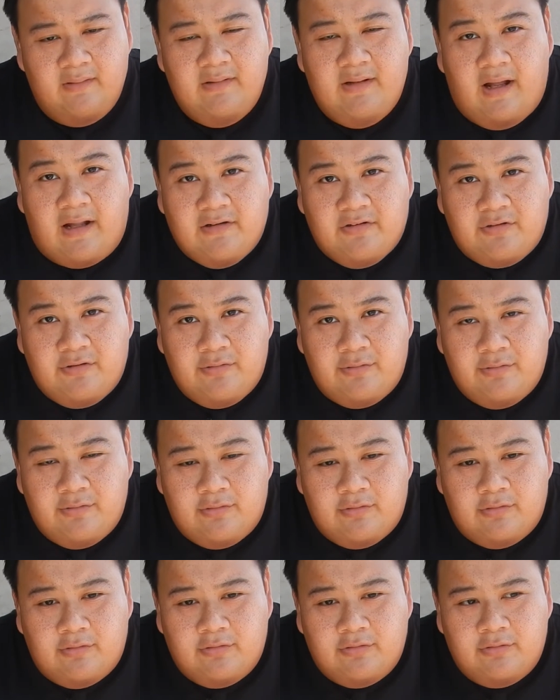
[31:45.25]
not
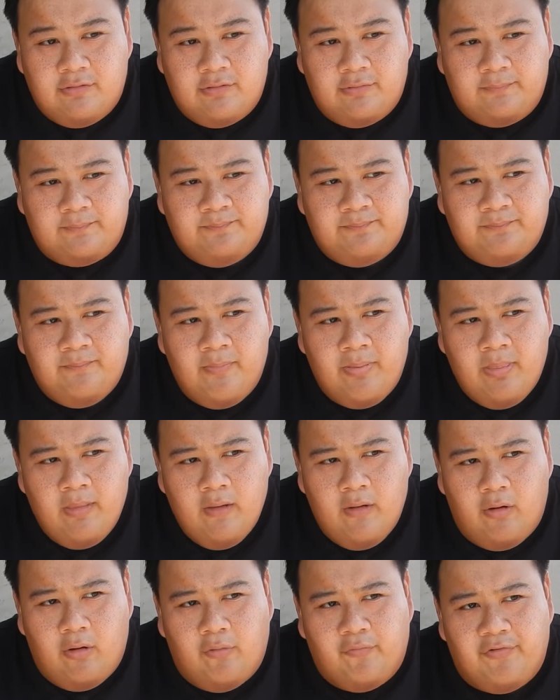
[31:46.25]
too
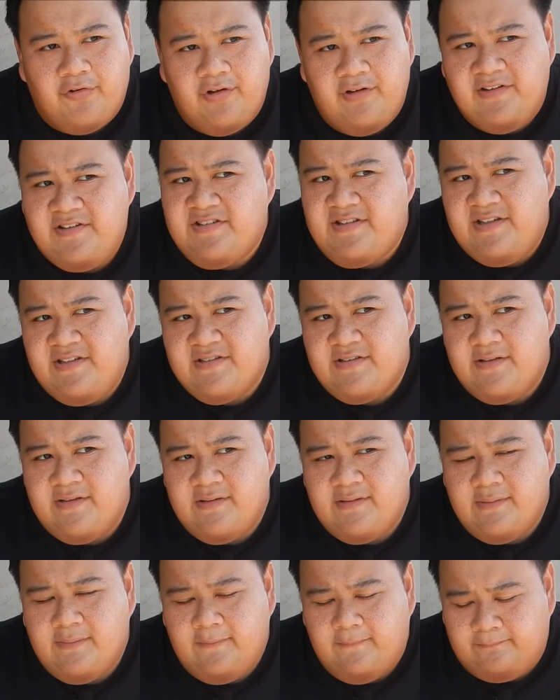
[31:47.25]
overly
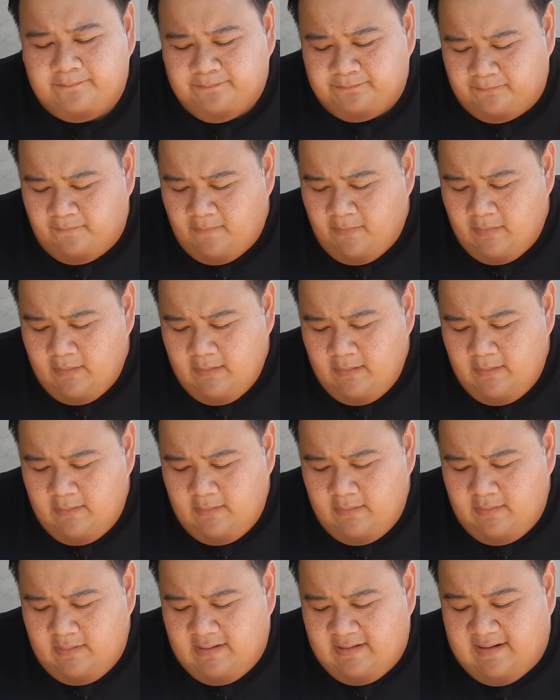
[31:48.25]
seasoned.
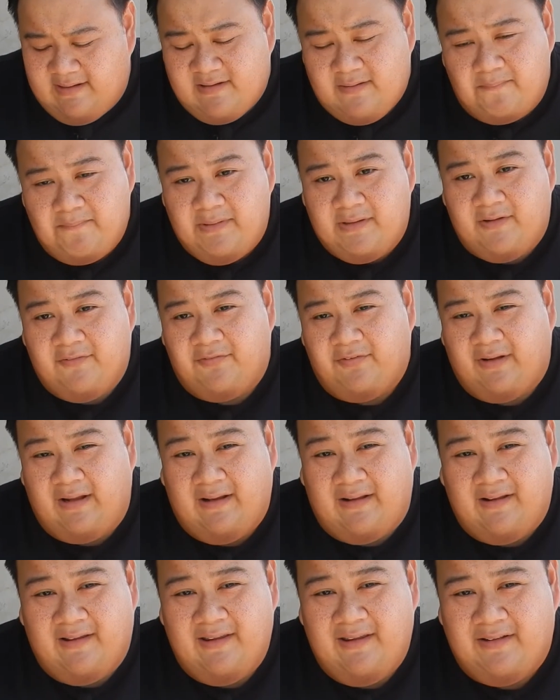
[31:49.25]
It has a bit of
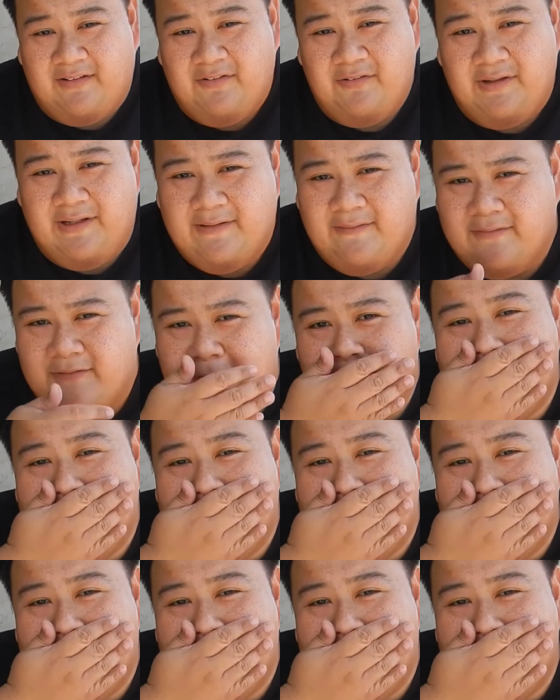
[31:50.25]
kick to it.